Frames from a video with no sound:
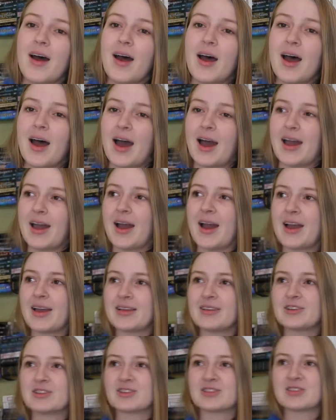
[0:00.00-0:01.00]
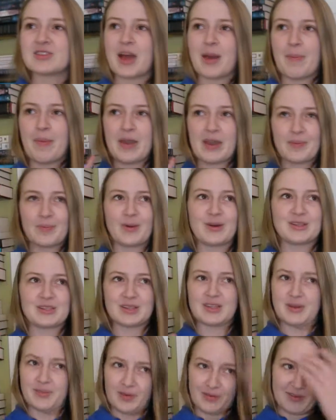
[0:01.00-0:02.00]
I pick books that
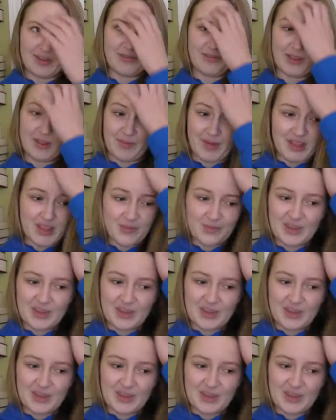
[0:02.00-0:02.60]
I'm gonna read for the month,